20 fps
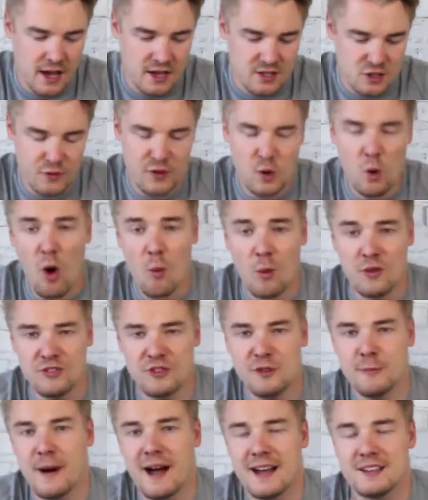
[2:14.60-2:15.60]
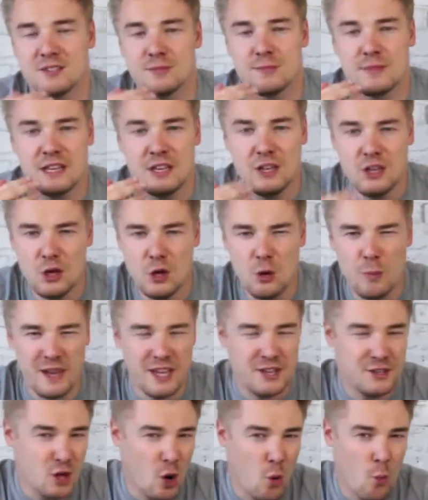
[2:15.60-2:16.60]
So if you are wanting to buy something new but
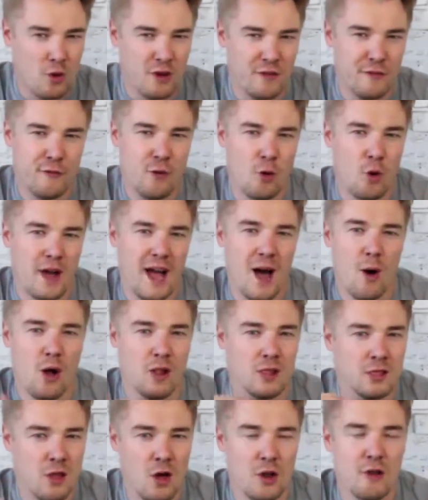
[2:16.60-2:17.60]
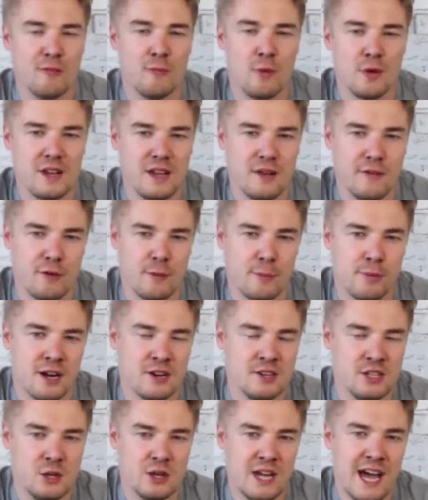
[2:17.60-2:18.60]
you don't want to fork out a lot of money for
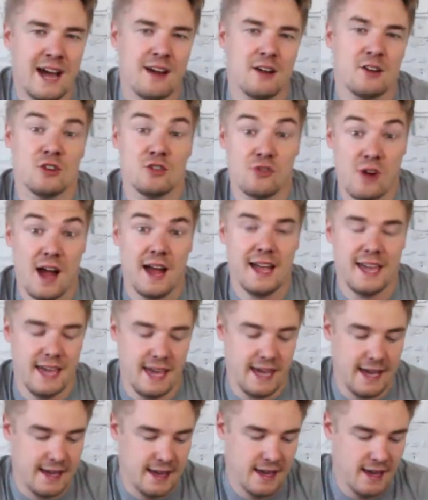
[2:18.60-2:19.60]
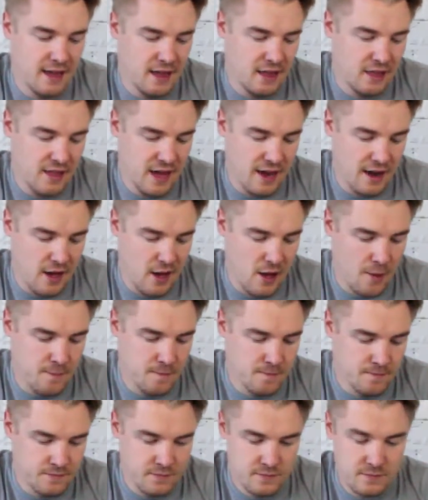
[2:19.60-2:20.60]
brand new Cry kit,
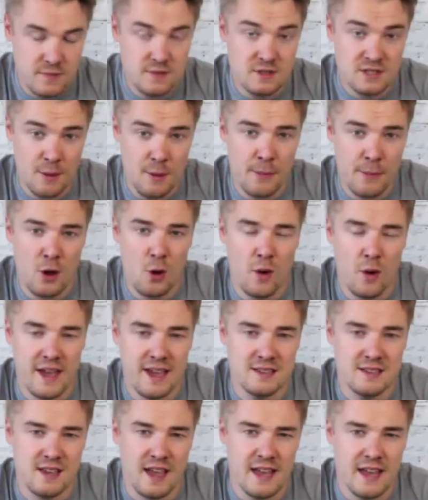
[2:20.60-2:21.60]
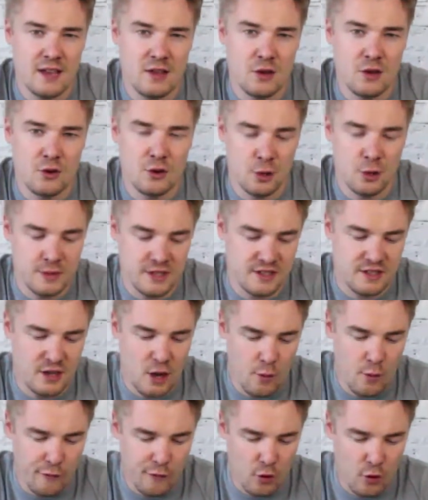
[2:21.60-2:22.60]
then SEMAPO is a good company to
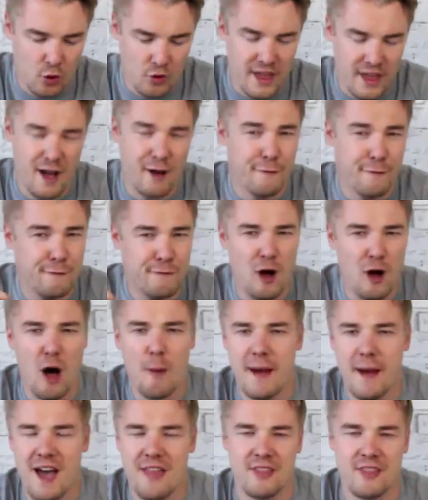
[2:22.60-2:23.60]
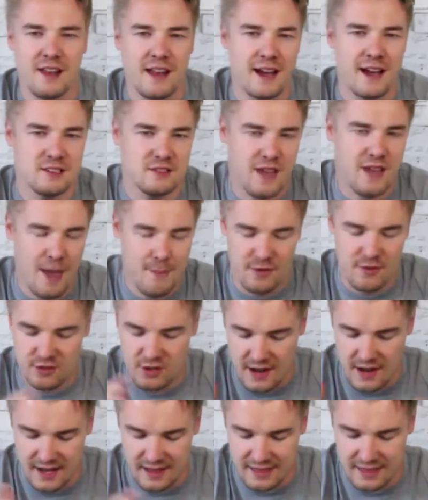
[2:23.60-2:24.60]
go for. They are far better than the likes of
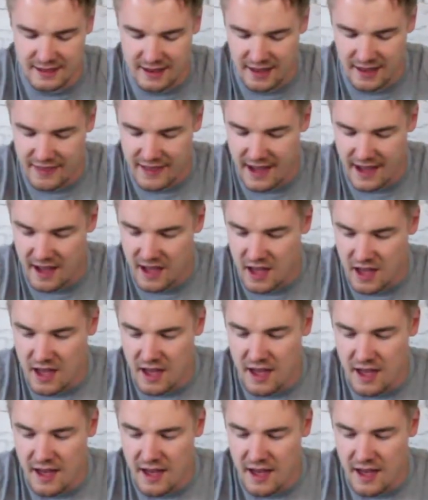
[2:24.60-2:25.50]
Emerson, anything like that.